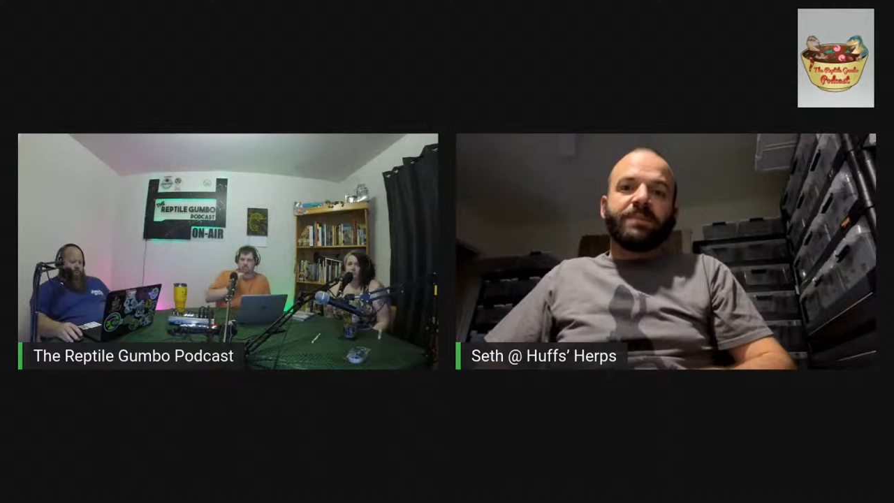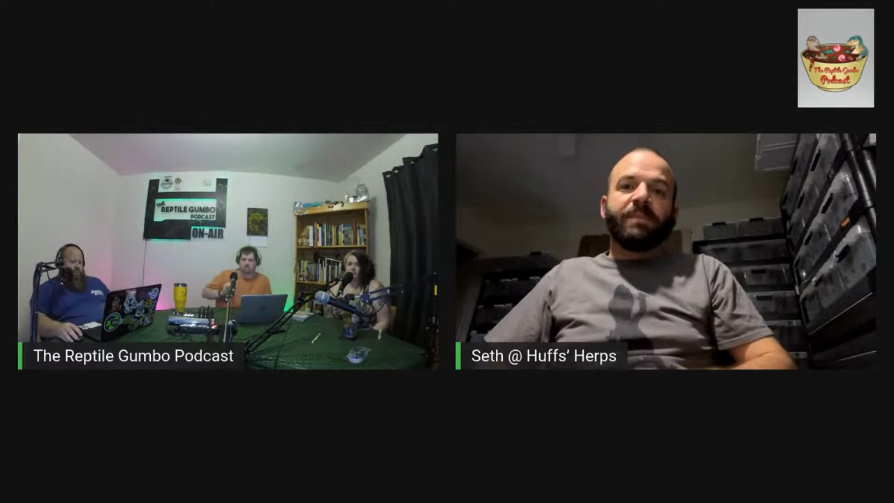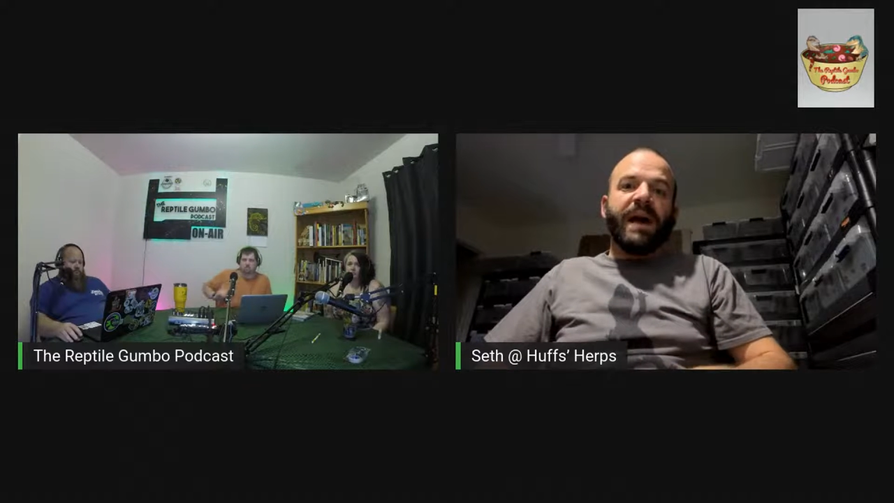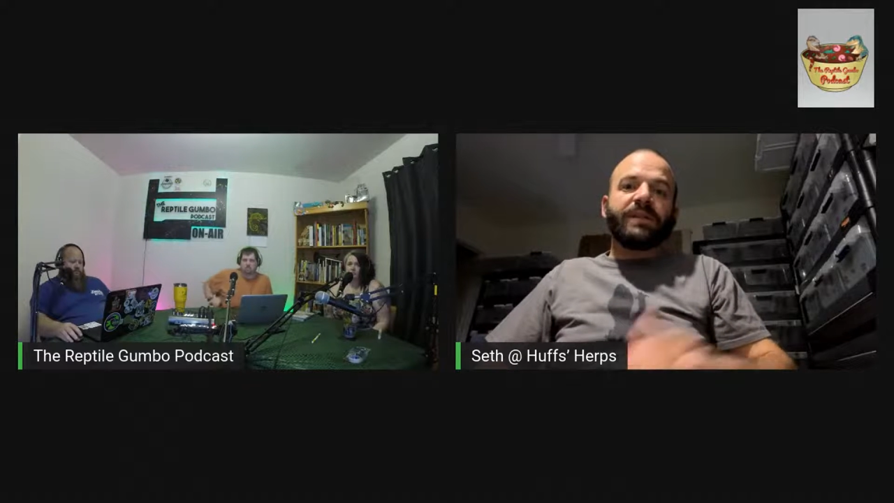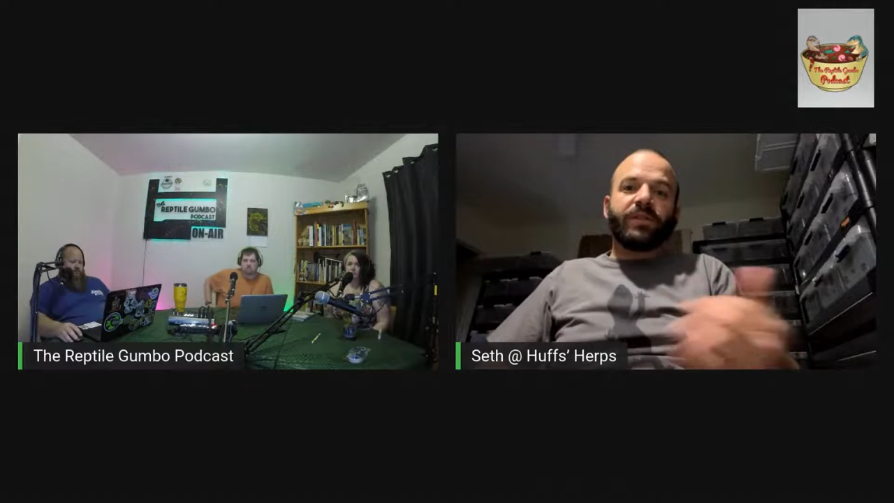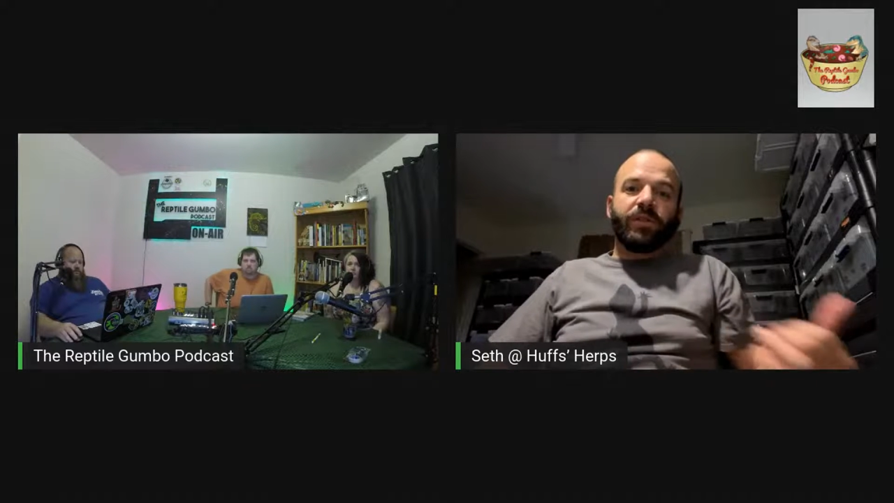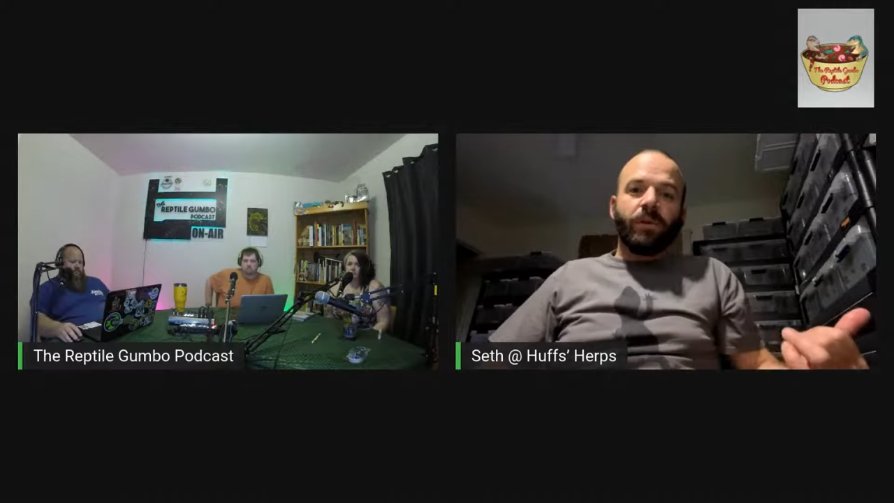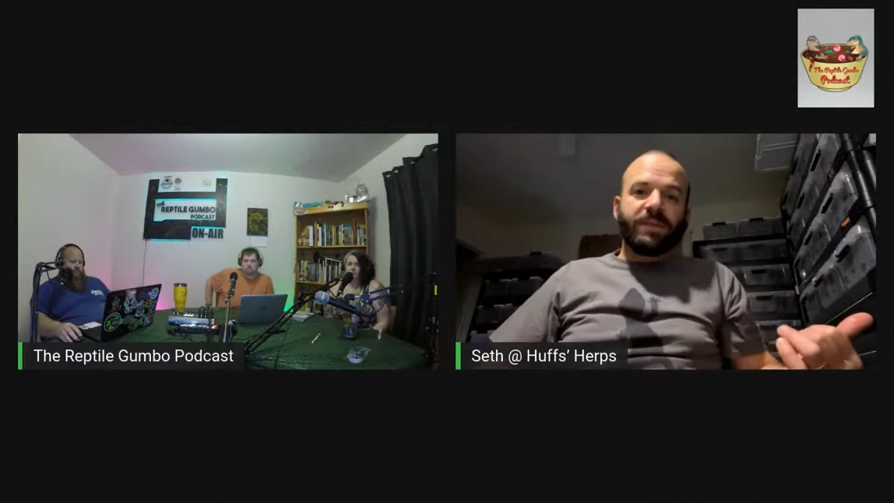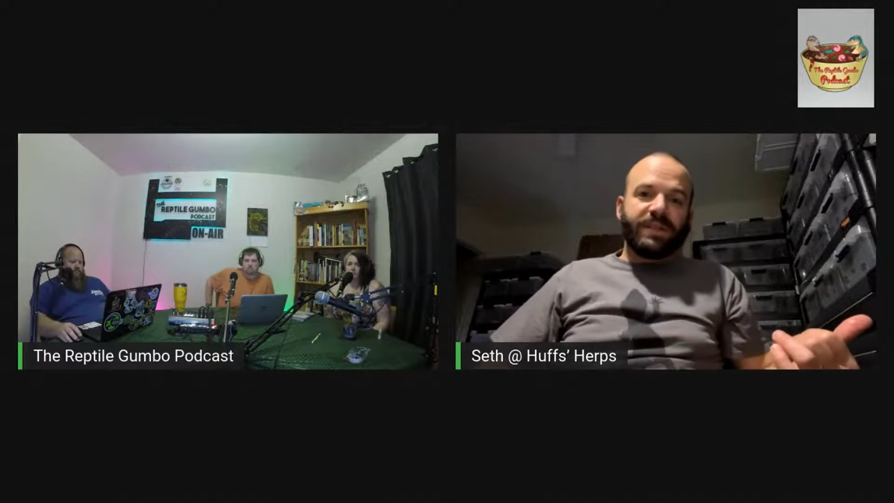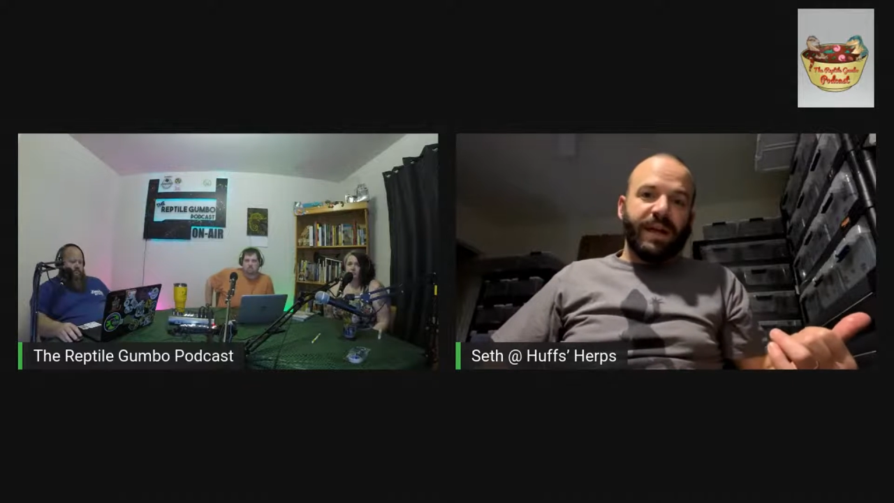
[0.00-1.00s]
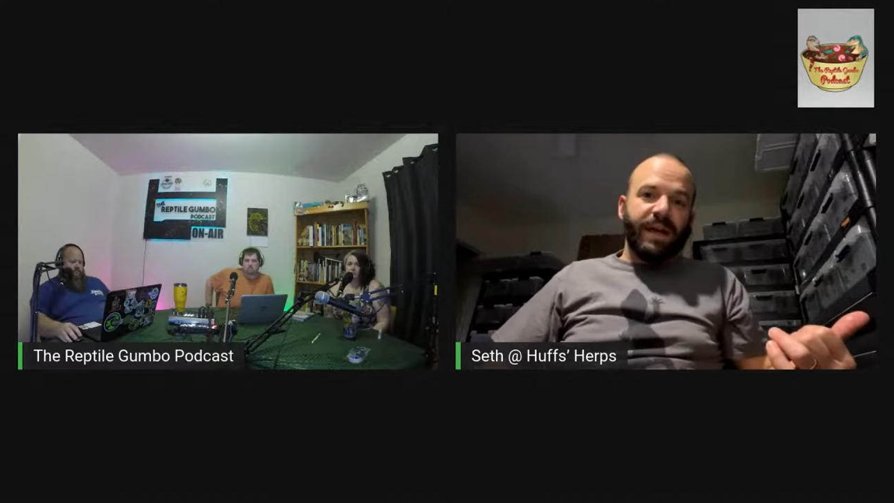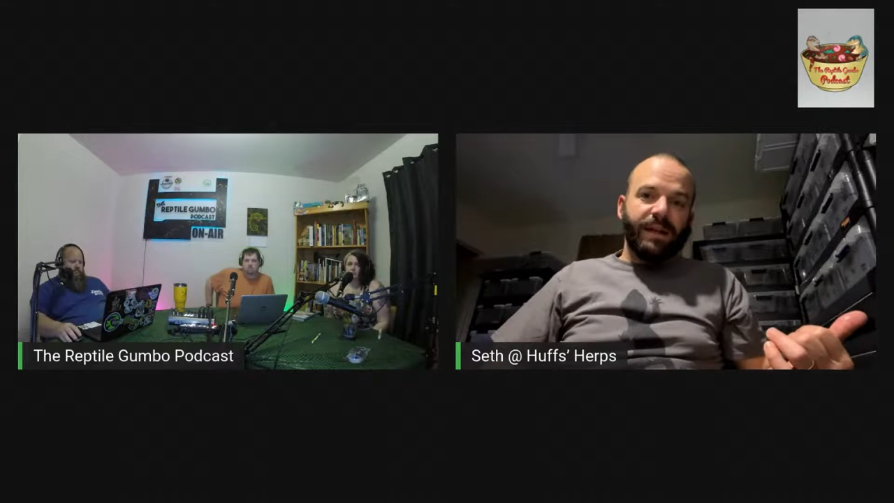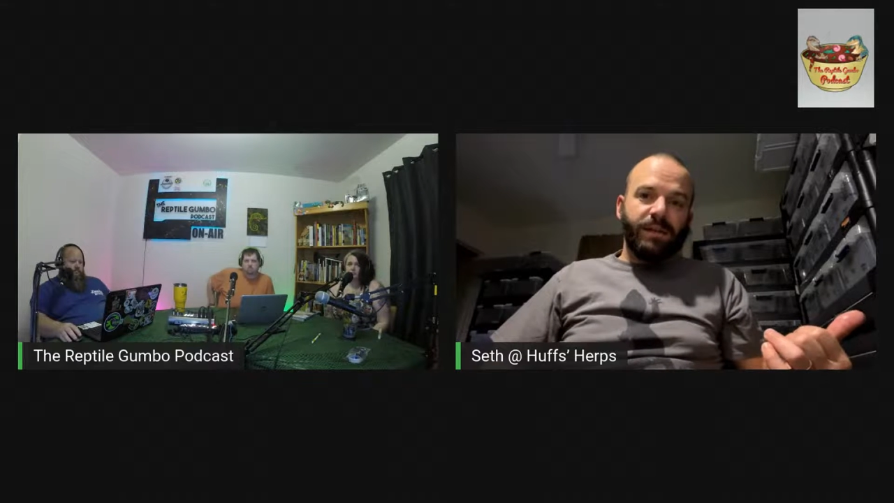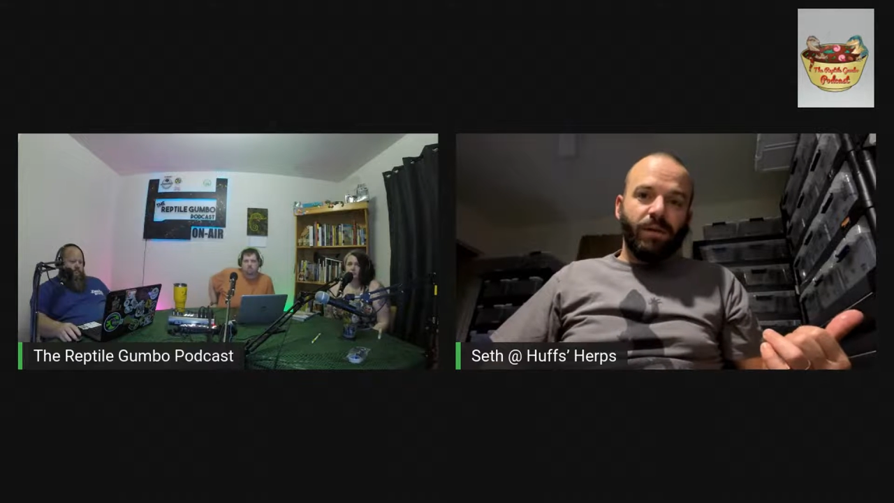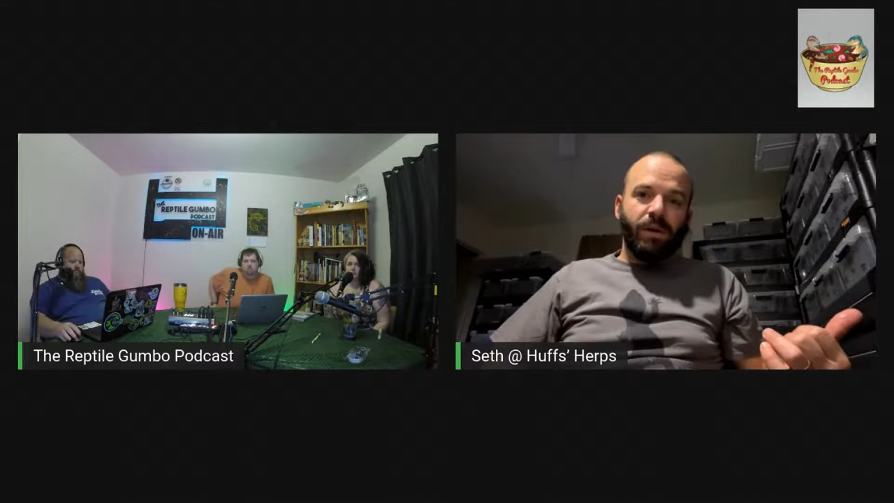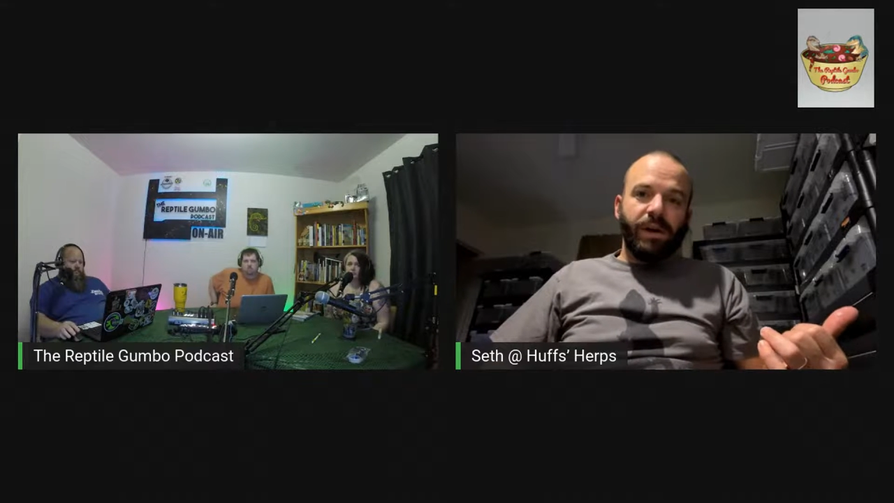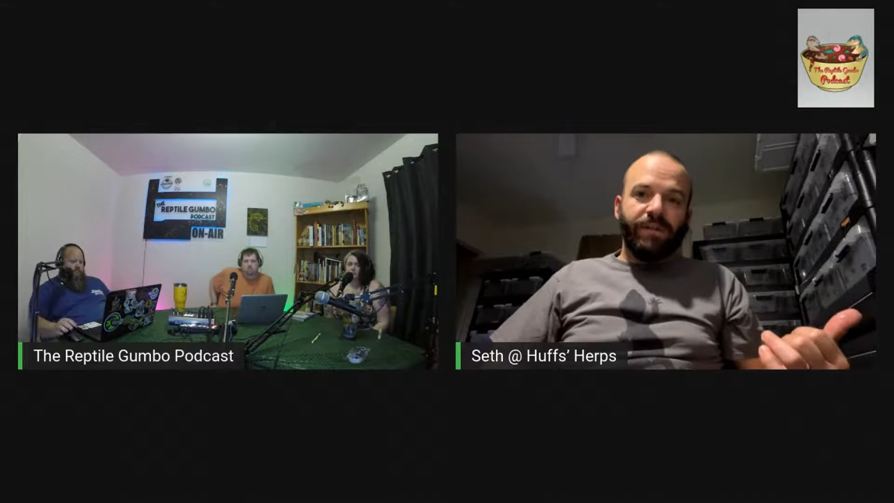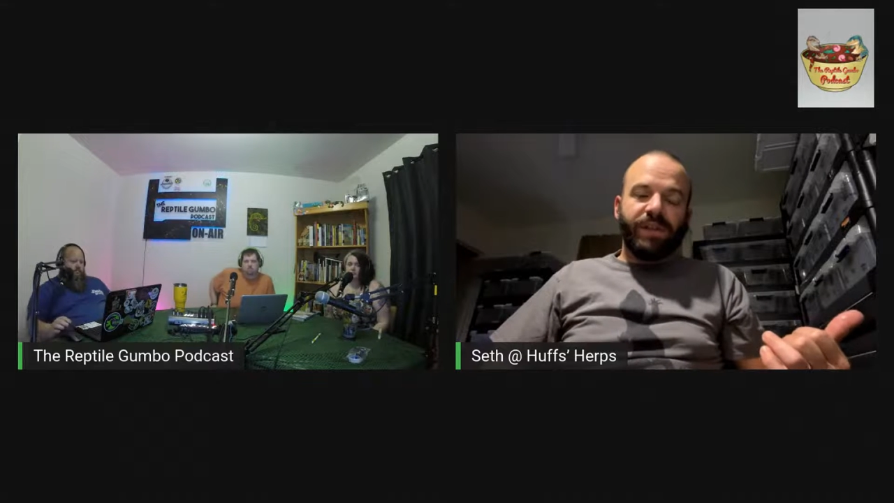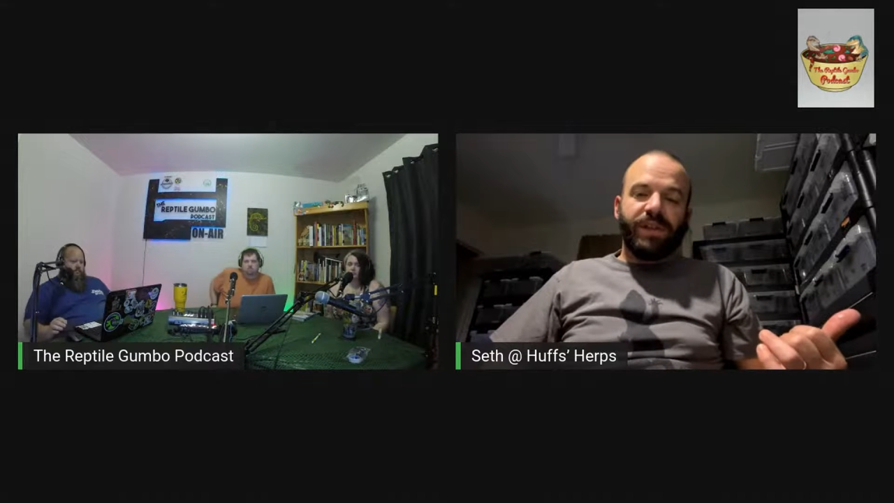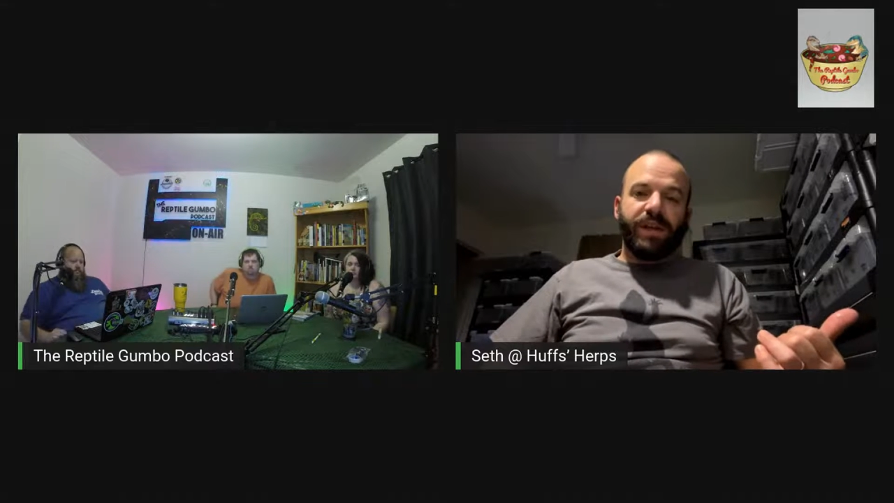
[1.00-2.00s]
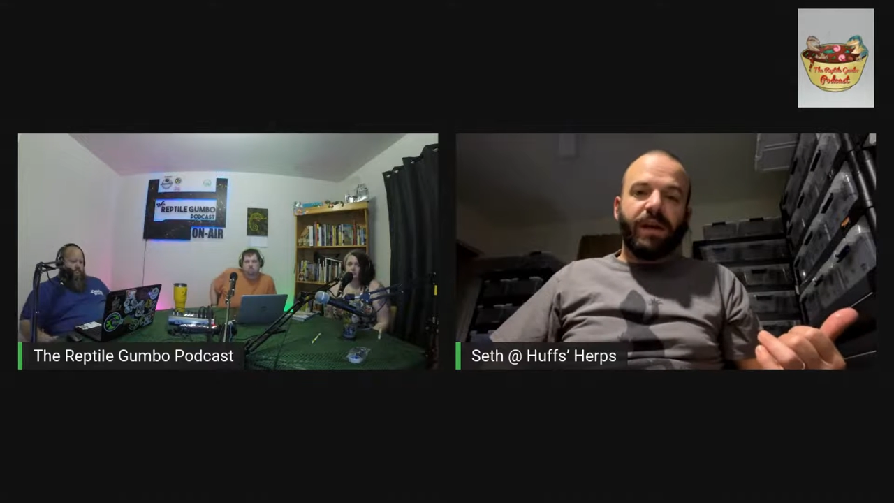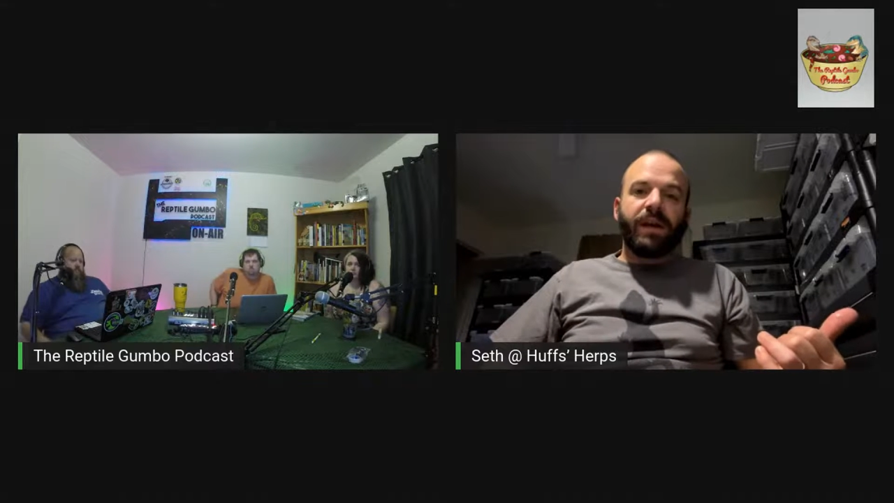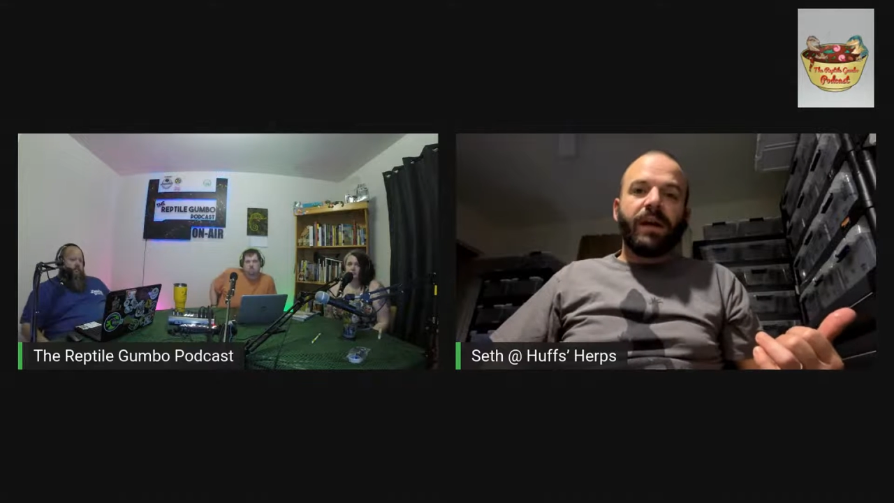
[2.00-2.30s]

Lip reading: Back to thermostat on everything.